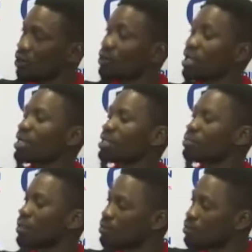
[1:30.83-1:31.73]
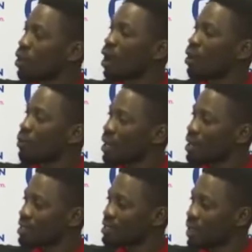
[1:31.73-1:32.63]
create more
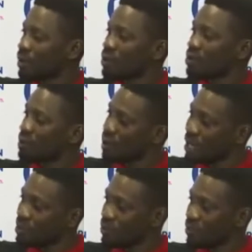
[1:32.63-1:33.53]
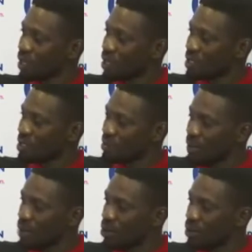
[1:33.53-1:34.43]
awareness about the plight of Ugandans
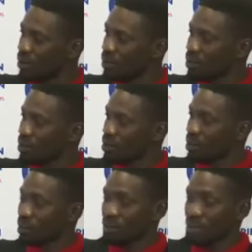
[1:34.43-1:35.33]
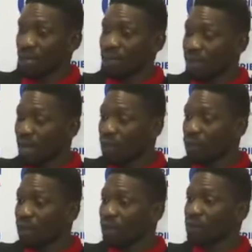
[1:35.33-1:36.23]
back home. Like now,
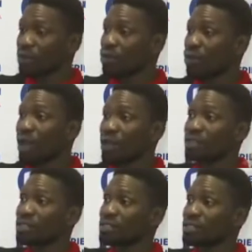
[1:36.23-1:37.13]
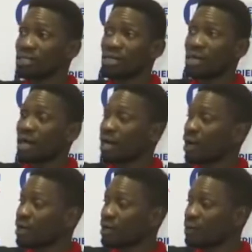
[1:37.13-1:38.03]
when the world is
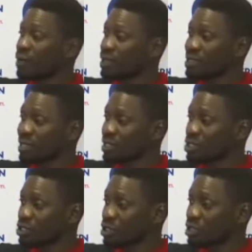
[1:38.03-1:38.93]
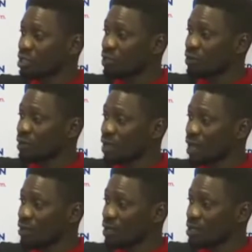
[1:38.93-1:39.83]
keeping its attention in different
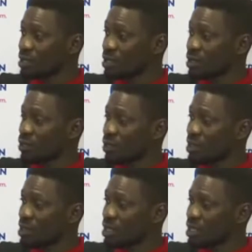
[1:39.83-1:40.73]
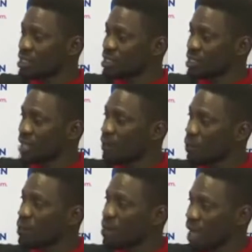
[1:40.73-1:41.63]
areas, we think it's
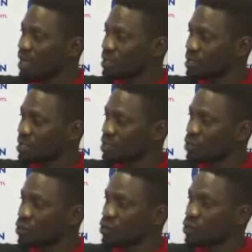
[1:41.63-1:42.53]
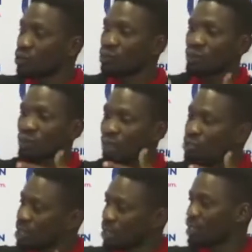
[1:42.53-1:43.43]
upon us to
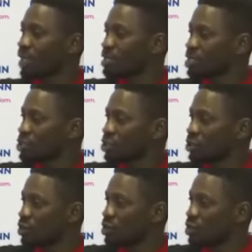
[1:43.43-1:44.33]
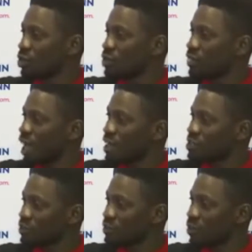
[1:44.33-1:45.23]
attract the attention of the
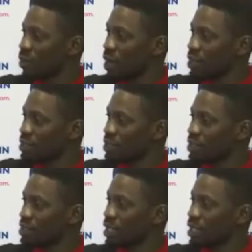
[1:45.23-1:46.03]
eyes of the world